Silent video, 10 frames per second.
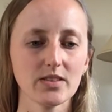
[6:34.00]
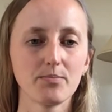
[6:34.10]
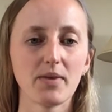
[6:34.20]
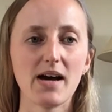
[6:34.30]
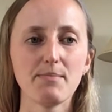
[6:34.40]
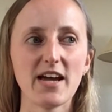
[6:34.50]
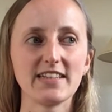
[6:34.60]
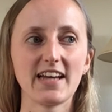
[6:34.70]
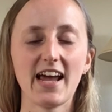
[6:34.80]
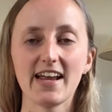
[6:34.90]
by
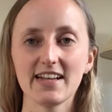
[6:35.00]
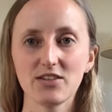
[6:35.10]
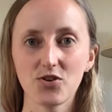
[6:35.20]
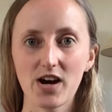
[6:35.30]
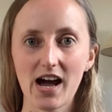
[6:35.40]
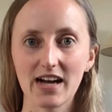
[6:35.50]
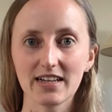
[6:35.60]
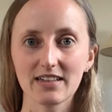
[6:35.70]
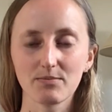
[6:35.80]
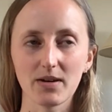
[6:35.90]
maintaining
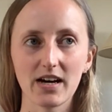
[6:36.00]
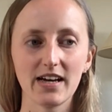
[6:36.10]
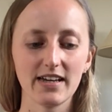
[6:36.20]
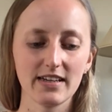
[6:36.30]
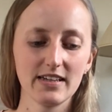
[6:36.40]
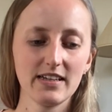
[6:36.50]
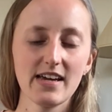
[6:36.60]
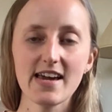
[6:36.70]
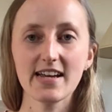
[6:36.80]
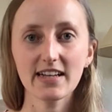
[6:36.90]
by
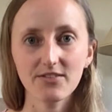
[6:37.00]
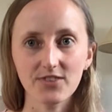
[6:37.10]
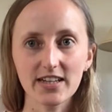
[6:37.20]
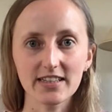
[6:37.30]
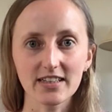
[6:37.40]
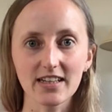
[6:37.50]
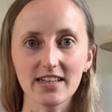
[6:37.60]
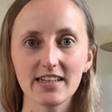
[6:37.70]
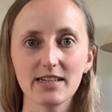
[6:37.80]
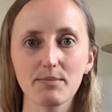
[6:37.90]
eating
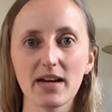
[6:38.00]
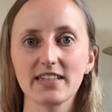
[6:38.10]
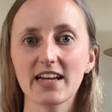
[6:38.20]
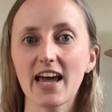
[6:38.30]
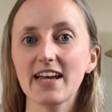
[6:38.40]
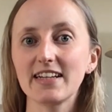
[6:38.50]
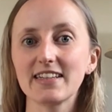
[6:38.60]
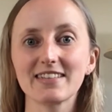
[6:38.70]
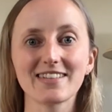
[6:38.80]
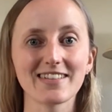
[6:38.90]
regularly,
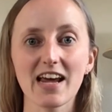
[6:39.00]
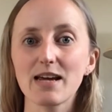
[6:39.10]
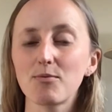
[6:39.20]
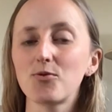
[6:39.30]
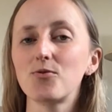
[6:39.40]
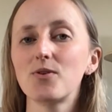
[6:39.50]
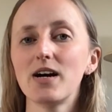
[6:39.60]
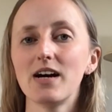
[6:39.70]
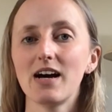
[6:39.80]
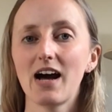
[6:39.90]
maintaining stable
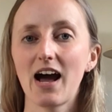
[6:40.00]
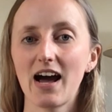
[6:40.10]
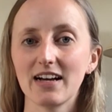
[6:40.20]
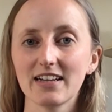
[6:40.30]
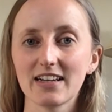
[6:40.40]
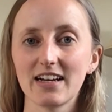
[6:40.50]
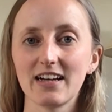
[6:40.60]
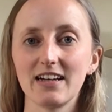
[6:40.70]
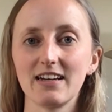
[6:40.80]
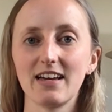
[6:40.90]

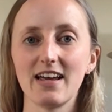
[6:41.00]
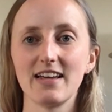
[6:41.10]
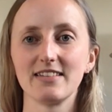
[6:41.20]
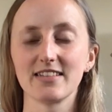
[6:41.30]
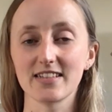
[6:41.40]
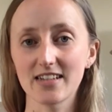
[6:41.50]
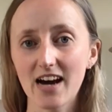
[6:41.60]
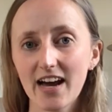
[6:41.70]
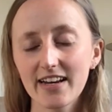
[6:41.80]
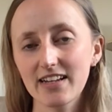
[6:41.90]
hunger and
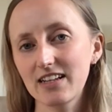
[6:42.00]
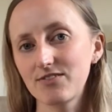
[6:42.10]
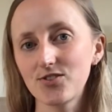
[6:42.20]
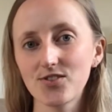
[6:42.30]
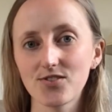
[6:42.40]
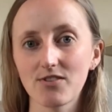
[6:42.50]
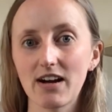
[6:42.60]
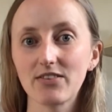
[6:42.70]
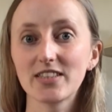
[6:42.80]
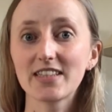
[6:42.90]
satiety levels
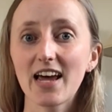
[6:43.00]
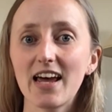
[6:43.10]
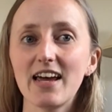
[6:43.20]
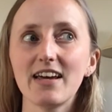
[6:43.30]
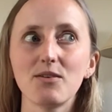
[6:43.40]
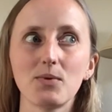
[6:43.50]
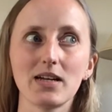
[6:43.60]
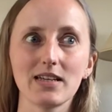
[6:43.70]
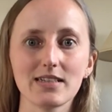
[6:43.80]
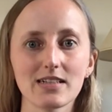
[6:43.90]
throughout the day, we're
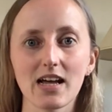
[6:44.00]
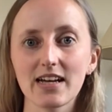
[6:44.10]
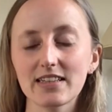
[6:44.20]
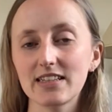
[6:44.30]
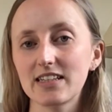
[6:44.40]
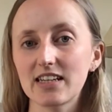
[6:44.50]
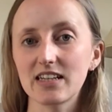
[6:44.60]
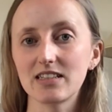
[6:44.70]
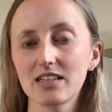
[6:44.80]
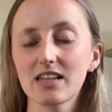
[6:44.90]
less likely to get
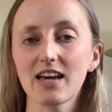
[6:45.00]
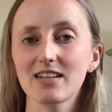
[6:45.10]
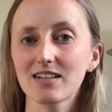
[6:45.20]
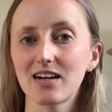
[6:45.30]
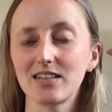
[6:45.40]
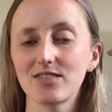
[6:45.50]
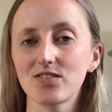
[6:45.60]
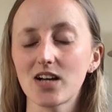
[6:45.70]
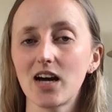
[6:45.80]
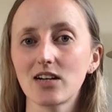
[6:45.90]
into that kind of
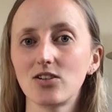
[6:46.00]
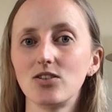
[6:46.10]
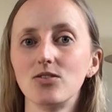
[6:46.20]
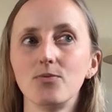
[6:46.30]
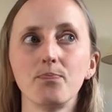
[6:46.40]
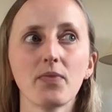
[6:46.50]
cycle.